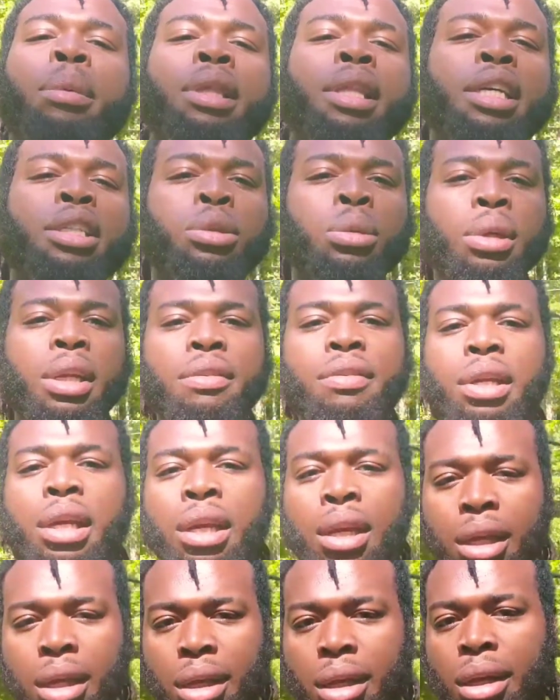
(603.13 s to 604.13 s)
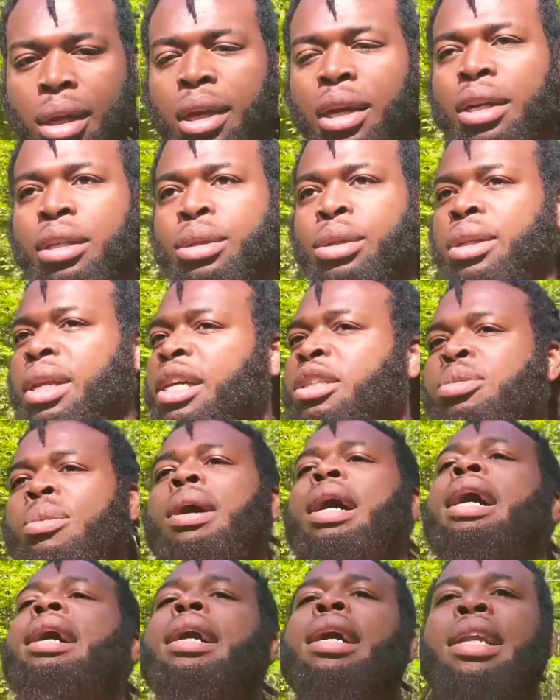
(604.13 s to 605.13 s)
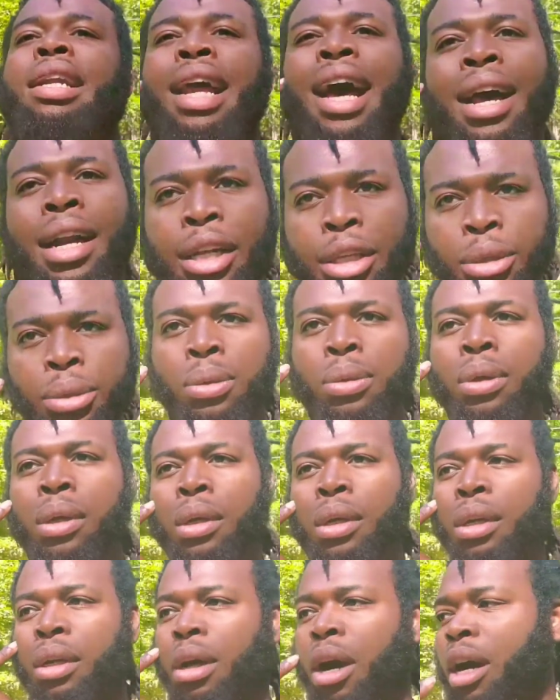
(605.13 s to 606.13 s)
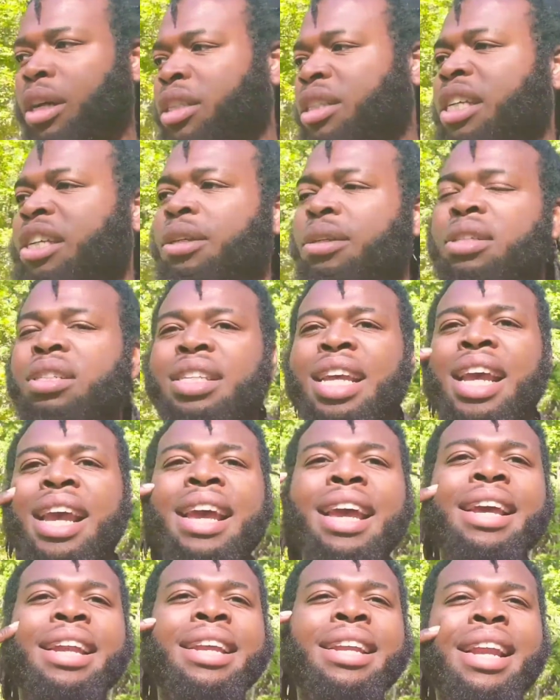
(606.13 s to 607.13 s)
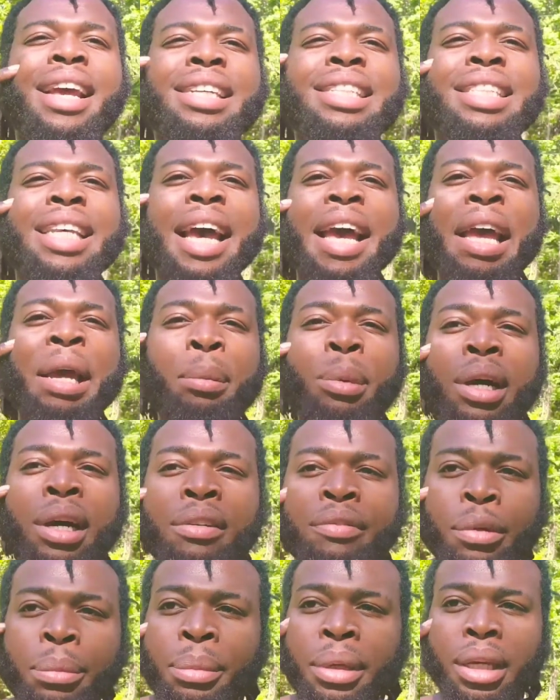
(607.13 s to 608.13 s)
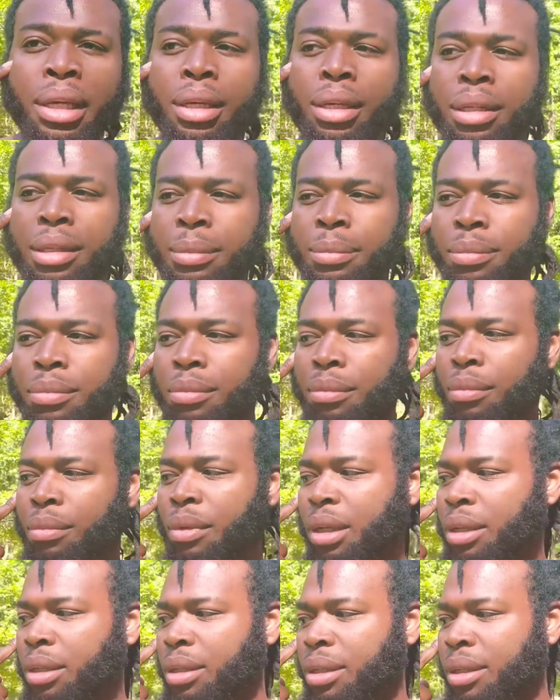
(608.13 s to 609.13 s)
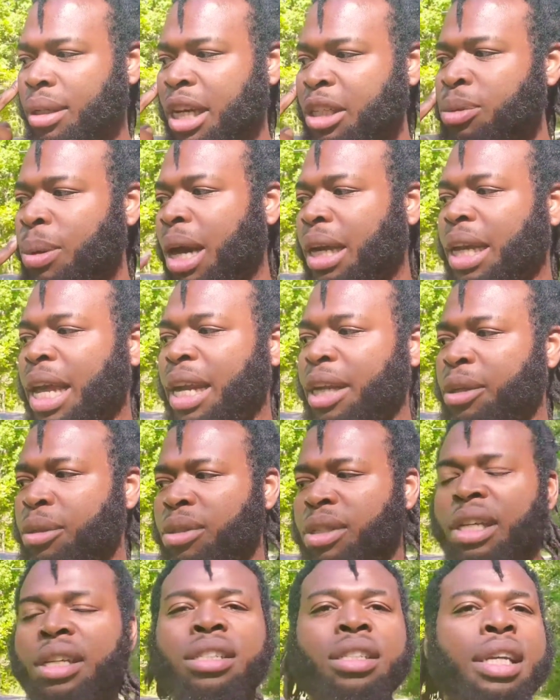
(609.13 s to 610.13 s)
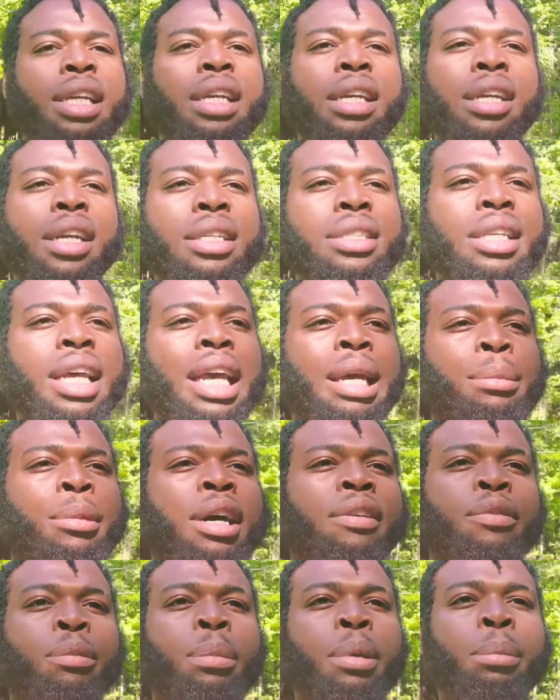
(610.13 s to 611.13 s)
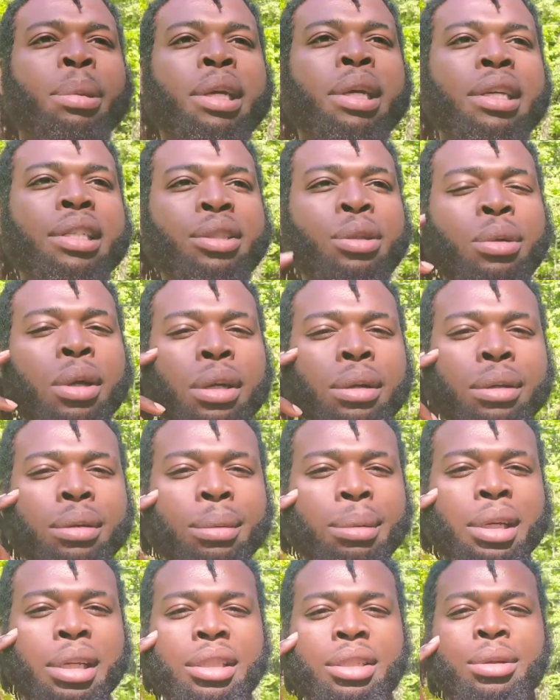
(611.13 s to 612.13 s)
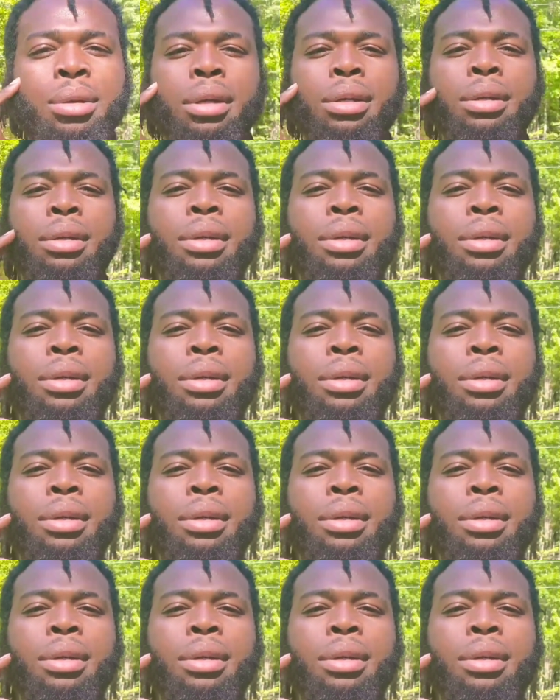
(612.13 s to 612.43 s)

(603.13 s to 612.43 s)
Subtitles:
that you're living in. So that's why a lot of you are still staying in that same government. That's why a lot of you still staying in that same government, because you're